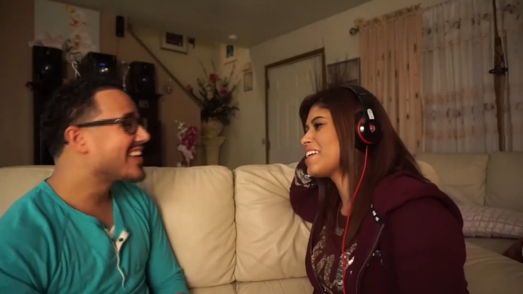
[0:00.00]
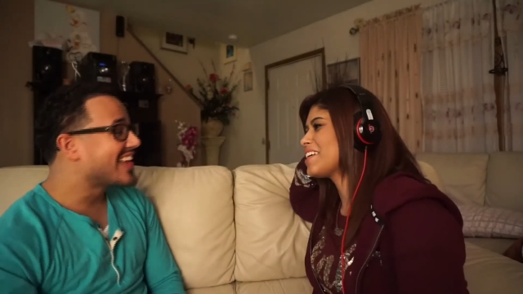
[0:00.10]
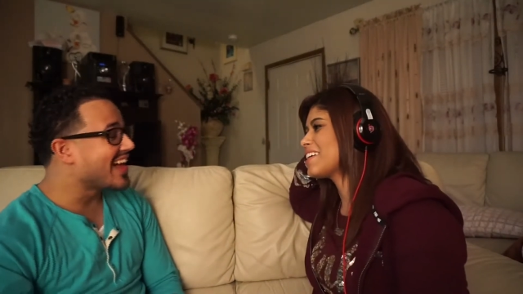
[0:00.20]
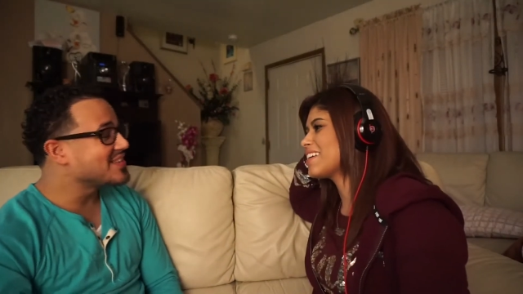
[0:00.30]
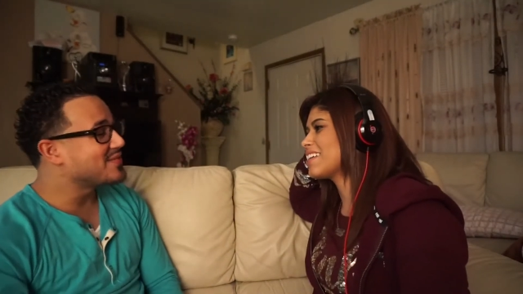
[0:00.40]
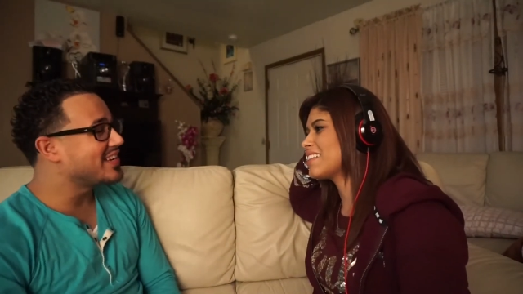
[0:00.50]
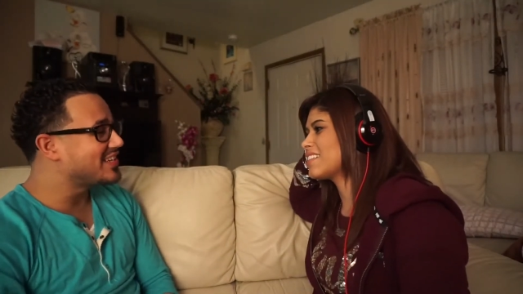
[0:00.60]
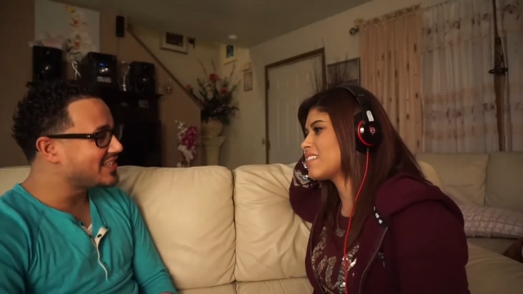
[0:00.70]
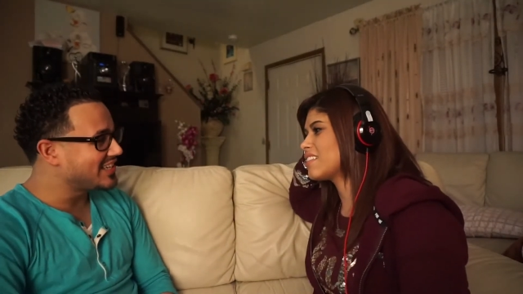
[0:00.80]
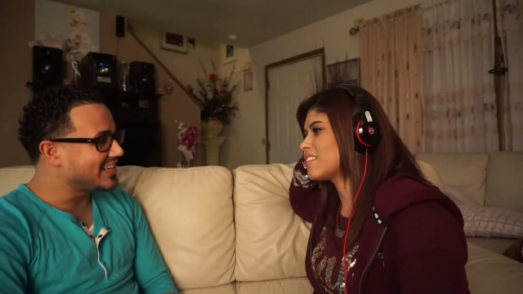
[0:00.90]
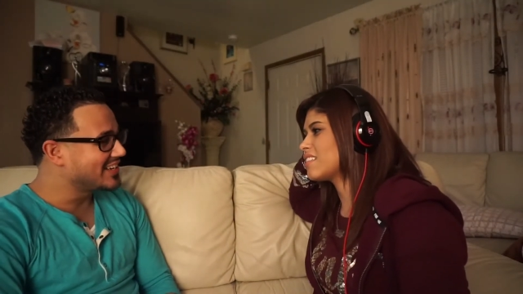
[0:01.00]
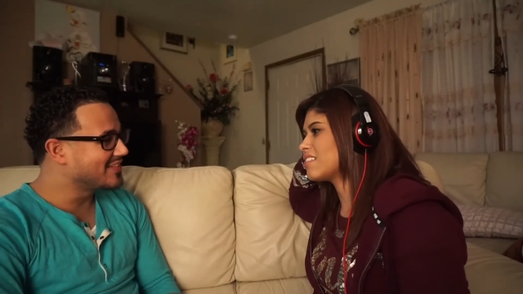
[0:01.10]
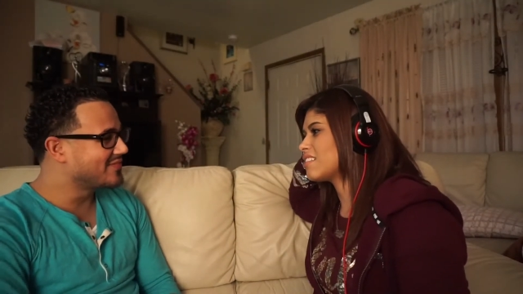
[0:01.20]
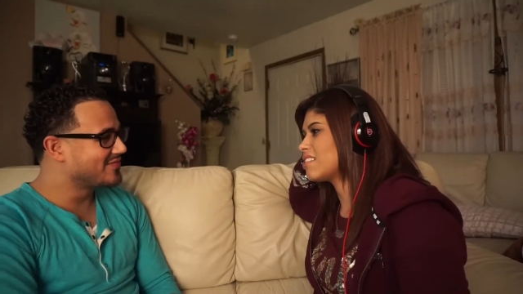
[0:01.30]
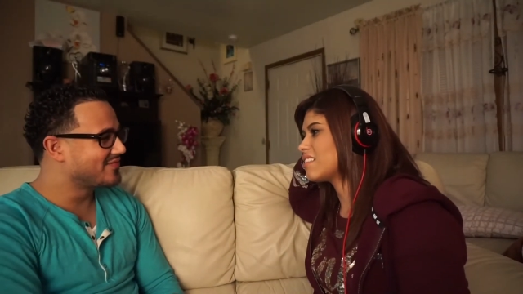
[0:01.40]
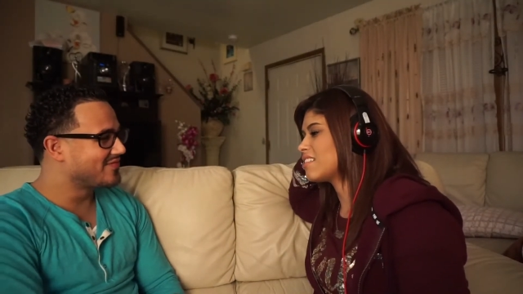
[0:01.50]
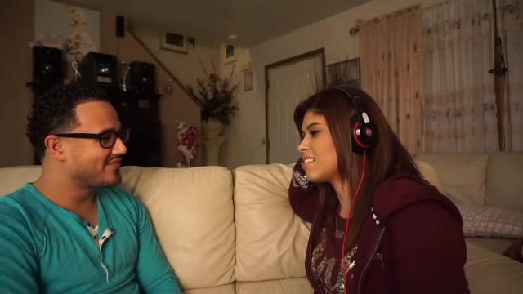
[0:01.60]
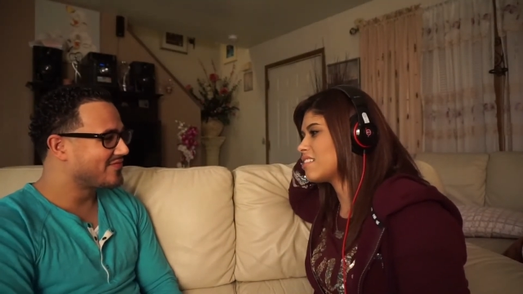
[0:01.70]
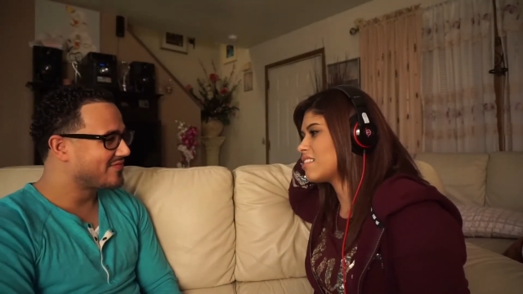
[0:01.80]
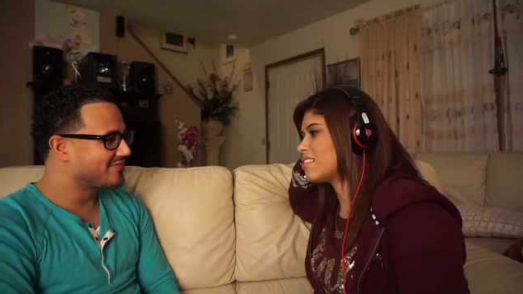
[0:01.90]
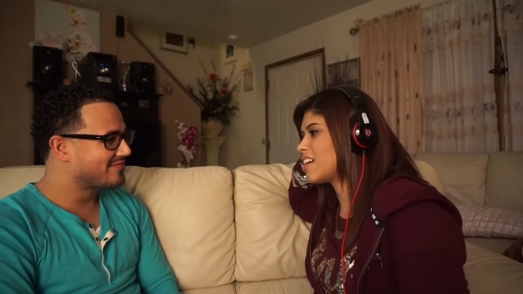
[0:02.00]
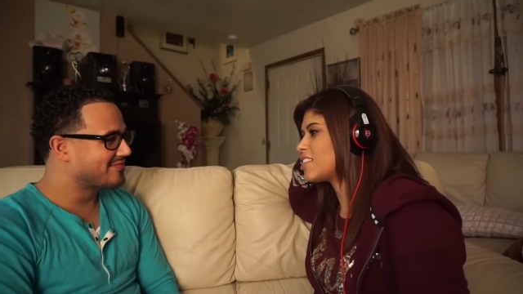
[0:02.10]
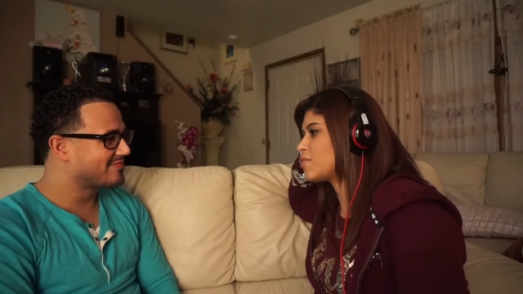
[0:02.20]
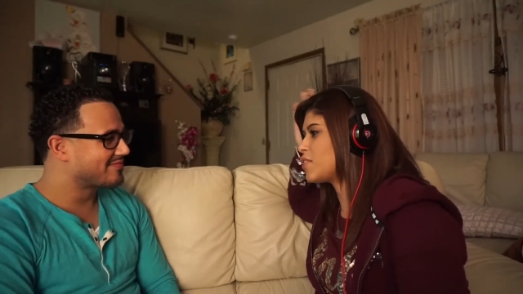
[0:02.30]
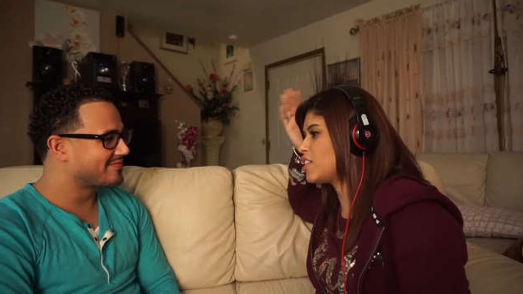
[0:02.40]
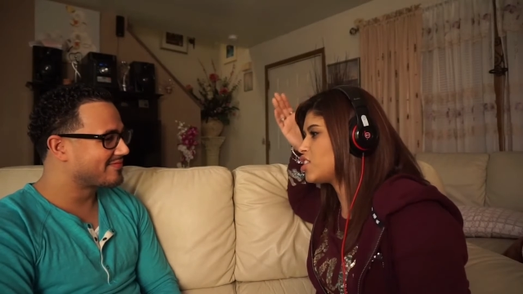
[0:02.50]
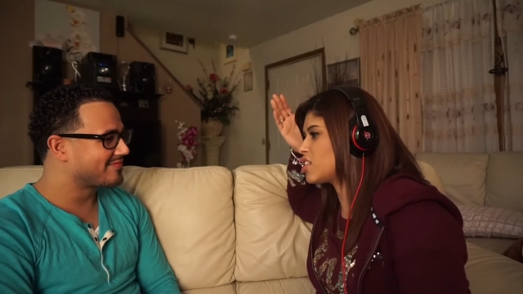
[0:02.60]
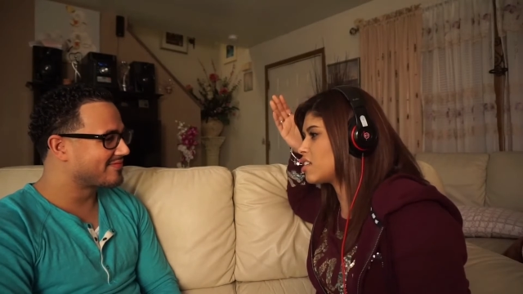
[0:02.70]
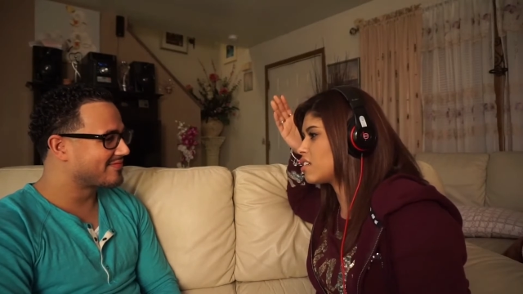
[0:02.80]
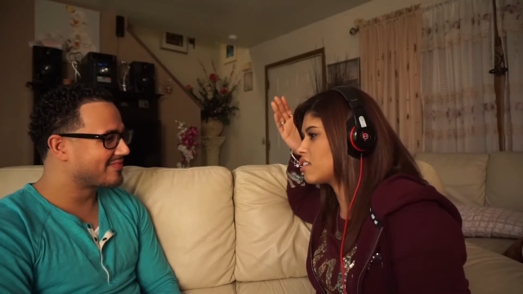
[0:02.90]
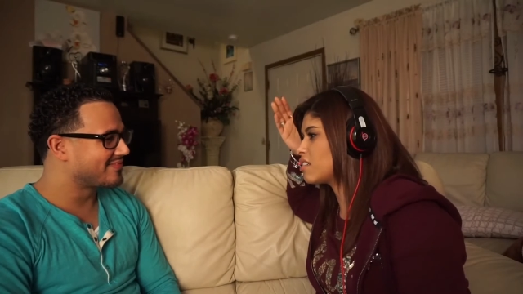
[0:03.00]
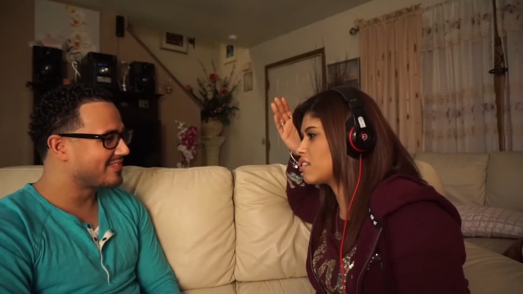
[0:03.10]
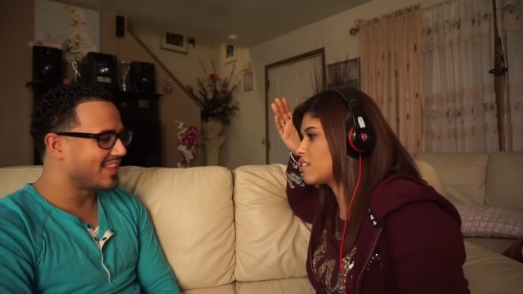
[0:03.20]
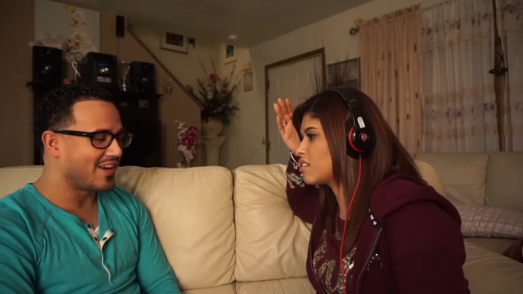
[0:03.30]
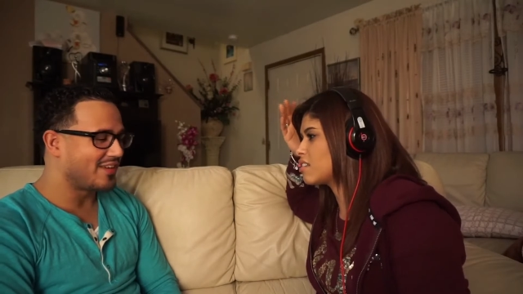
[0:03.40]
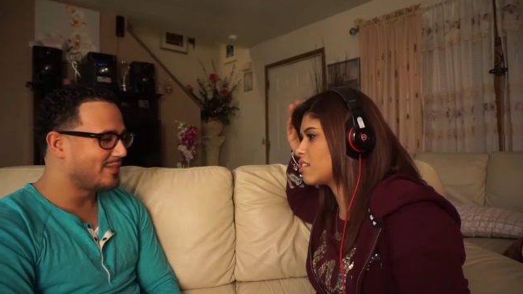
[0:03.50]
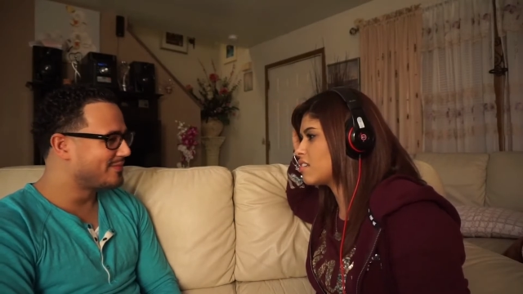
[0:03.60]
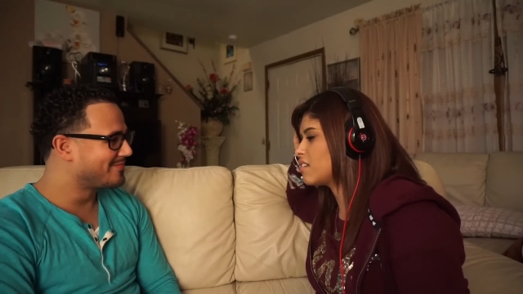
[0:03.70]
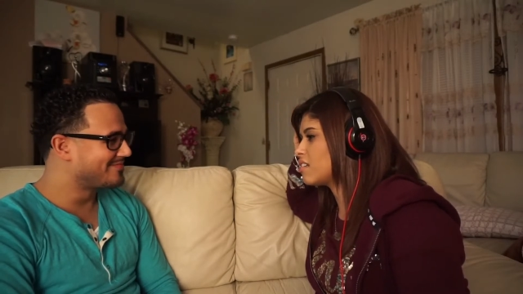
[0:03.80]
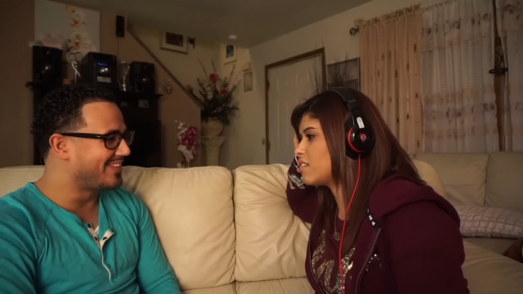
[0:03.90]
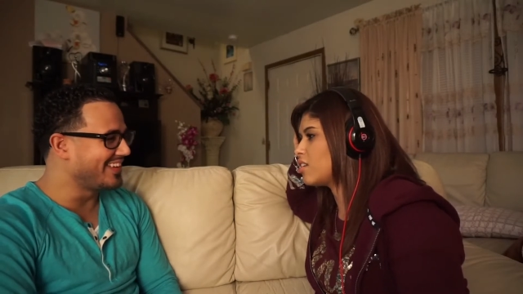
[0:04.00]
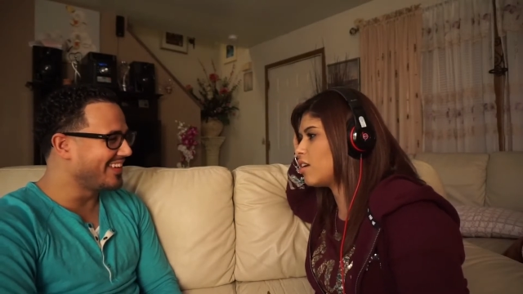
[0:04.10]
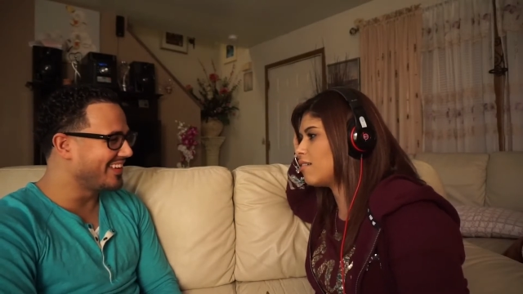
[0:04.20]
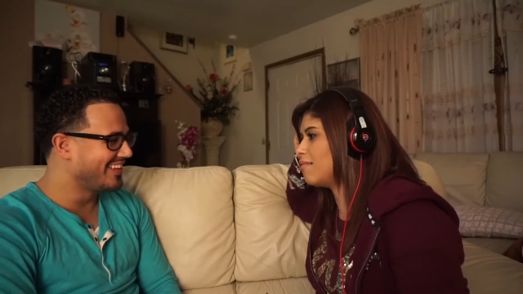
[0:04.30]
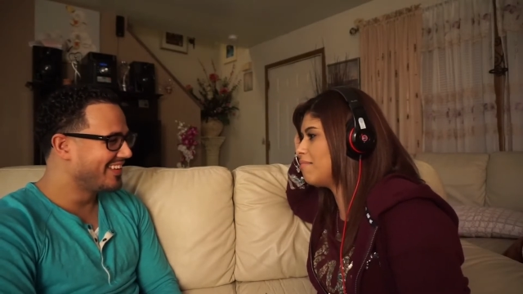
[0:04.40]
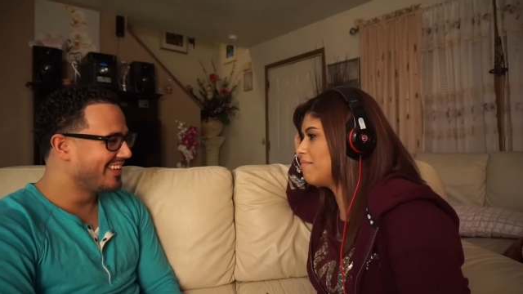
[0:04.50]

Speaker 1: Gus with a G.
Speaker 2: That's fishy.
Speaker 1: No. no.